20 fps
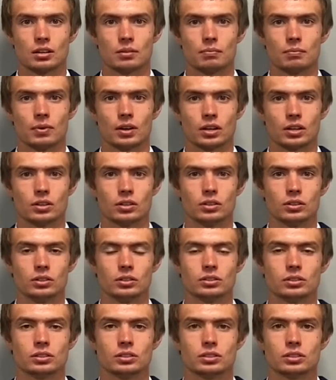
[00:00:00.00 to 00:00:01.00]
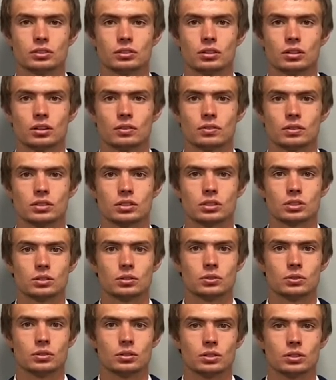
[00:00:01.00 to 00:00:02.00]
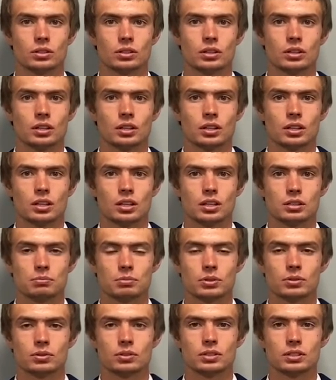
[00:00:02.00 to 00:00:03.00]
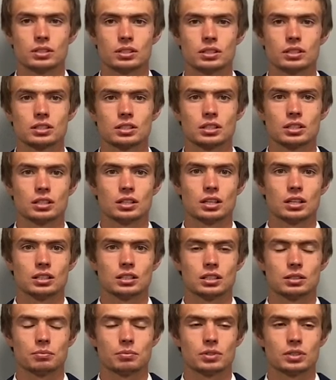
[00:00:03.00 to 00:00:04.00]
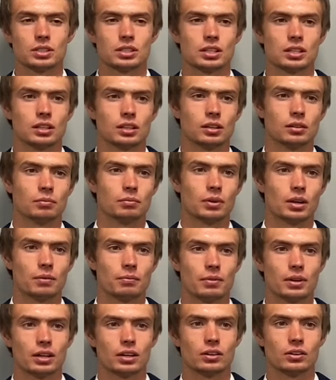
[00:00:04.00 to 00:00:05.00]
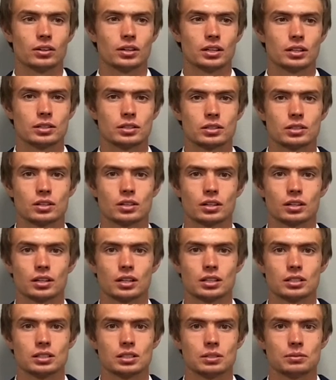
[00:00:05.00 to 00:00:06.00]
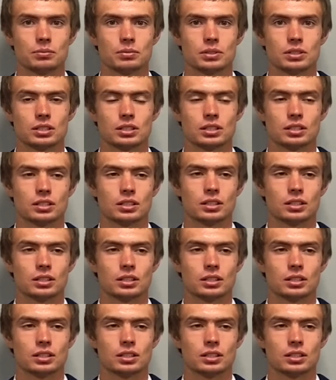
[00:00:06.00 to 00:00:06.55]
My goal to harvest the corn is between 16 and 18%, but I may go ahead and start at 19%